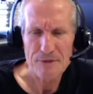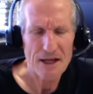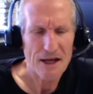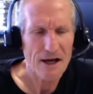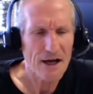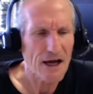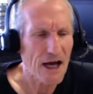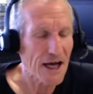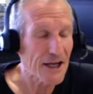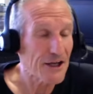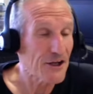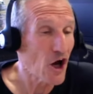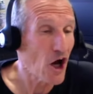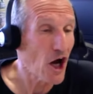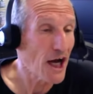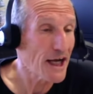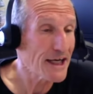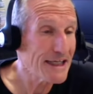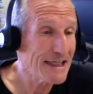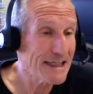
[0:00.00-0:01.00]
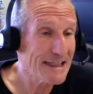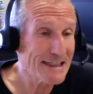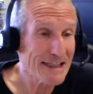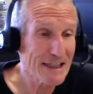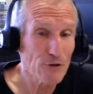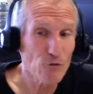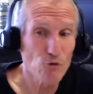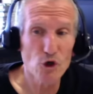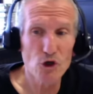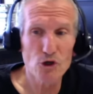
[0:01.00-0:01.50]
A
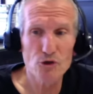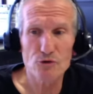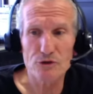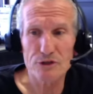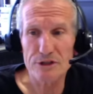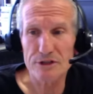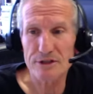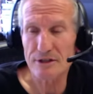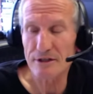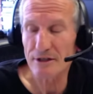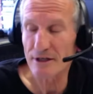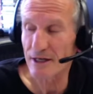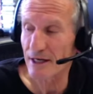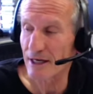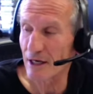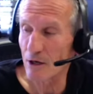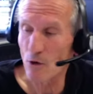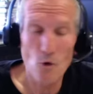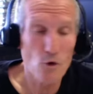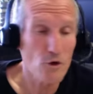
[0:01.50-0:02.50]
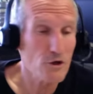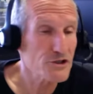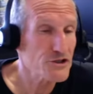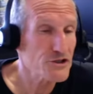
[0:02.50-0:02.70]
non-healing wound or